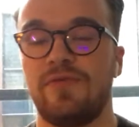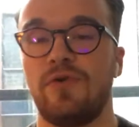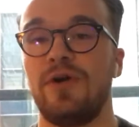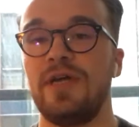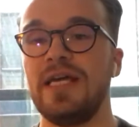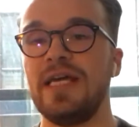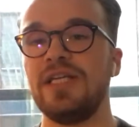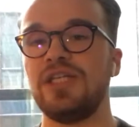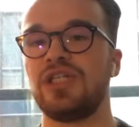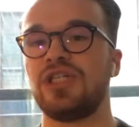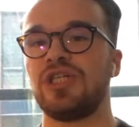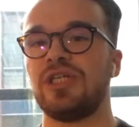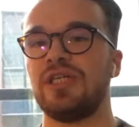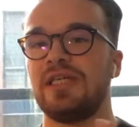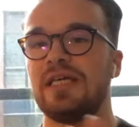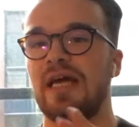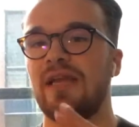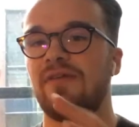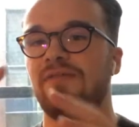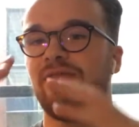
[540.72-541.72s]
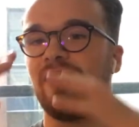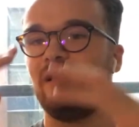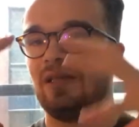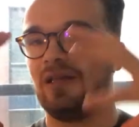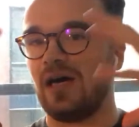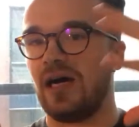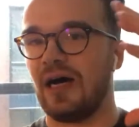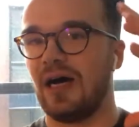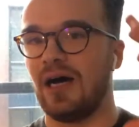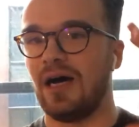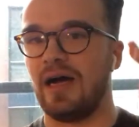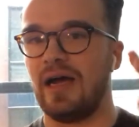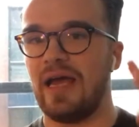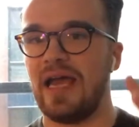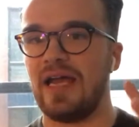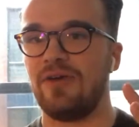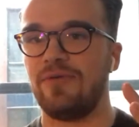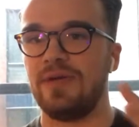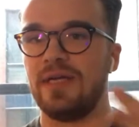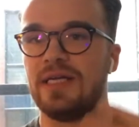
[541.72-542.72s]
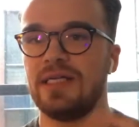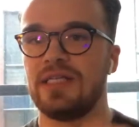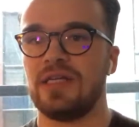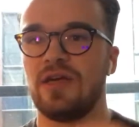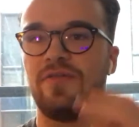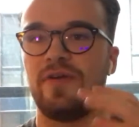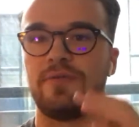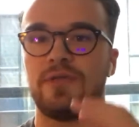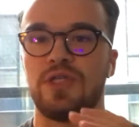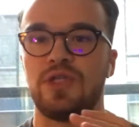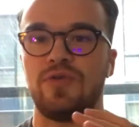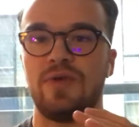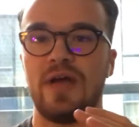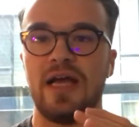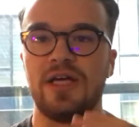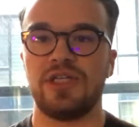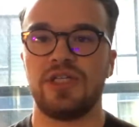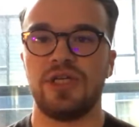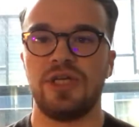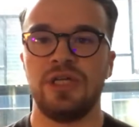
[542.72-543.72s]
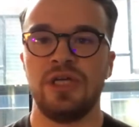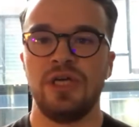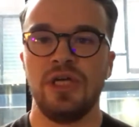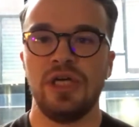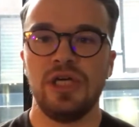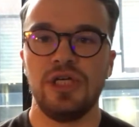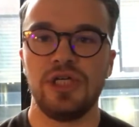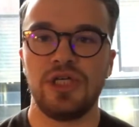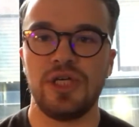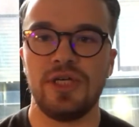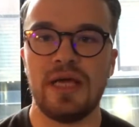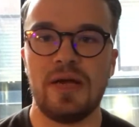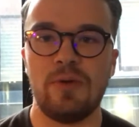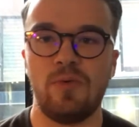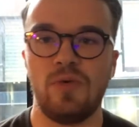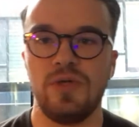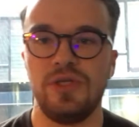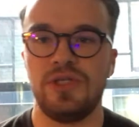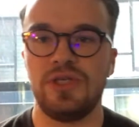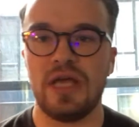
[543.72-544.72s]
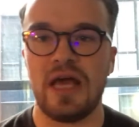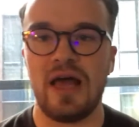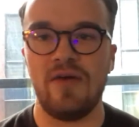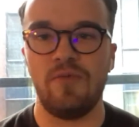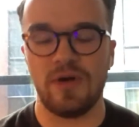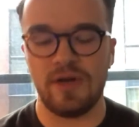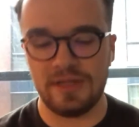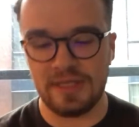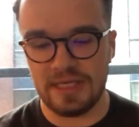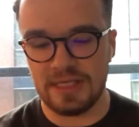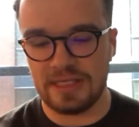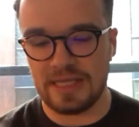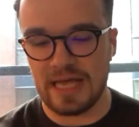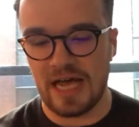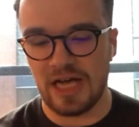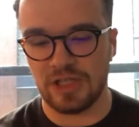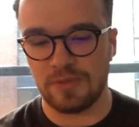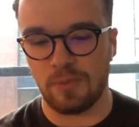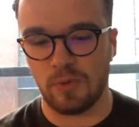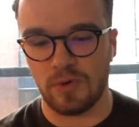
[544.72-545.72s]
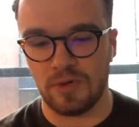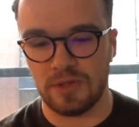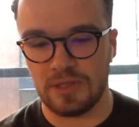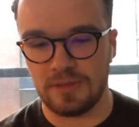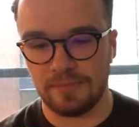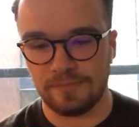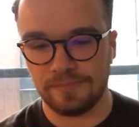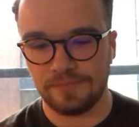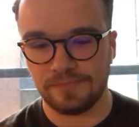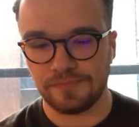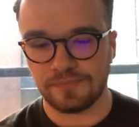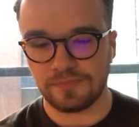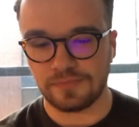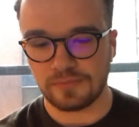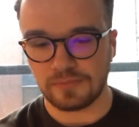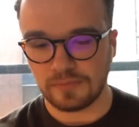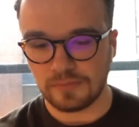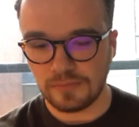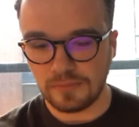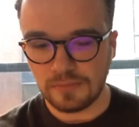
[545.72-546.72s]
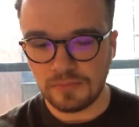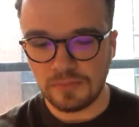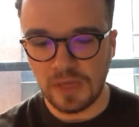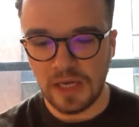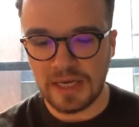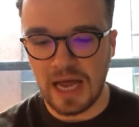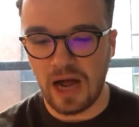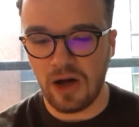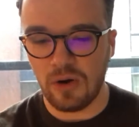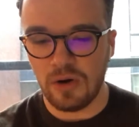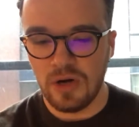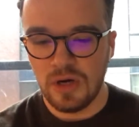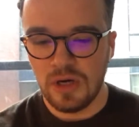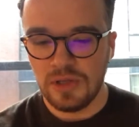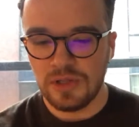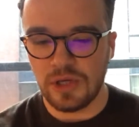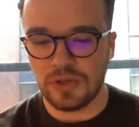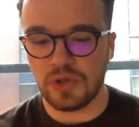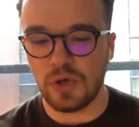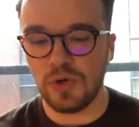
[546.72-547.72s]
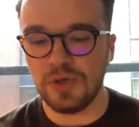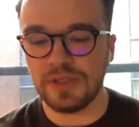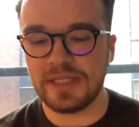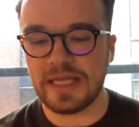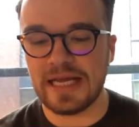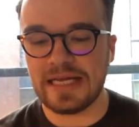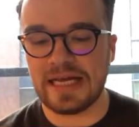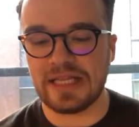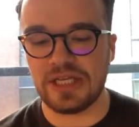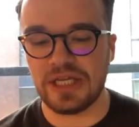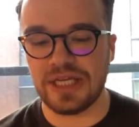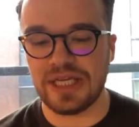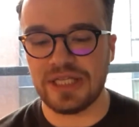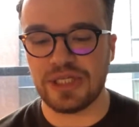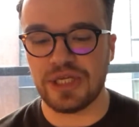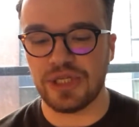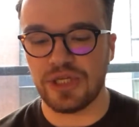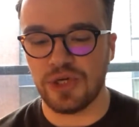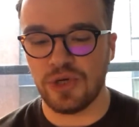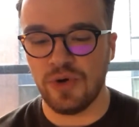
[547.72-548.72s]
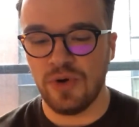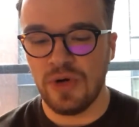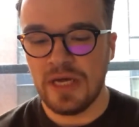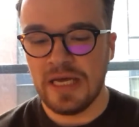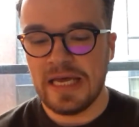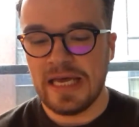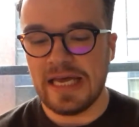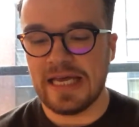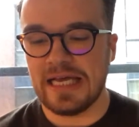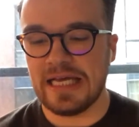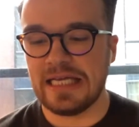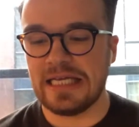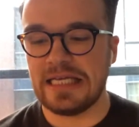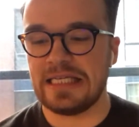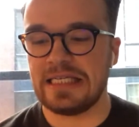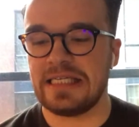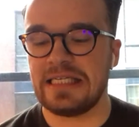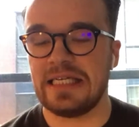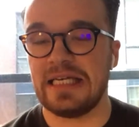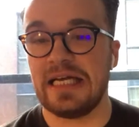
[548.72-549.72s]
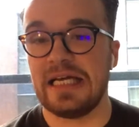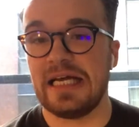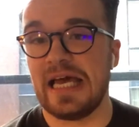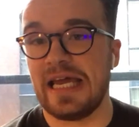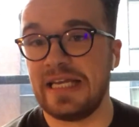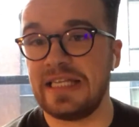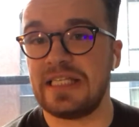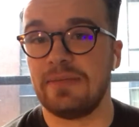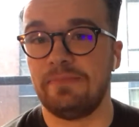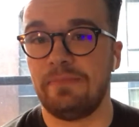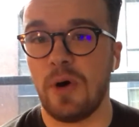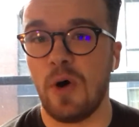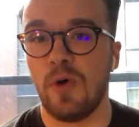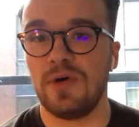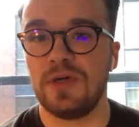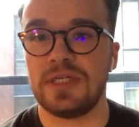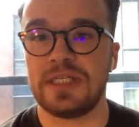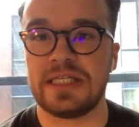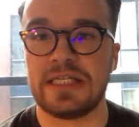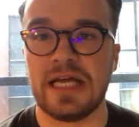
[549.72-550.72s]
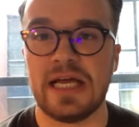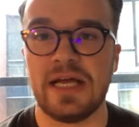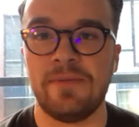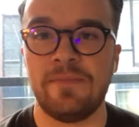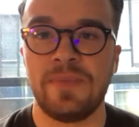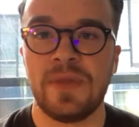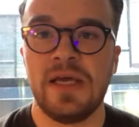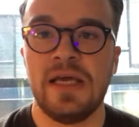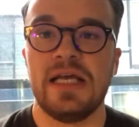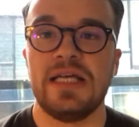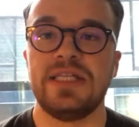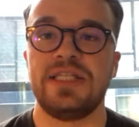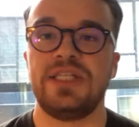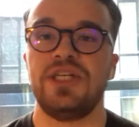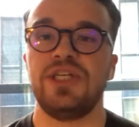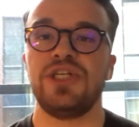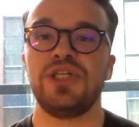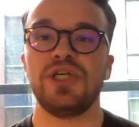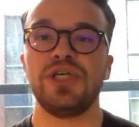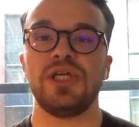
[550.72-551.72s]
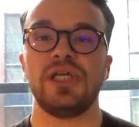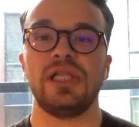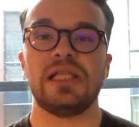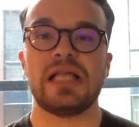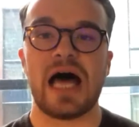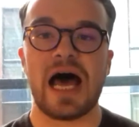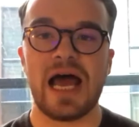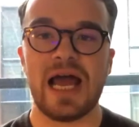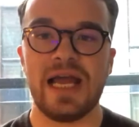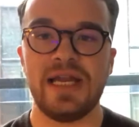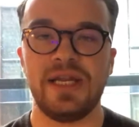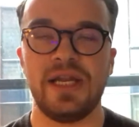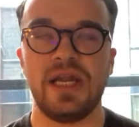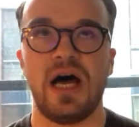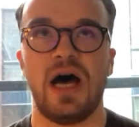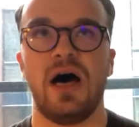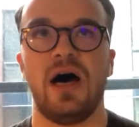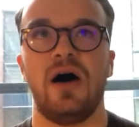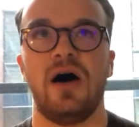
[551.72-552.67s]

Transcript: for each kind of areas of abstraction, you should have one of these dashboards. Now, the third thing that you need to do is, and it's a bonus thing, is you should align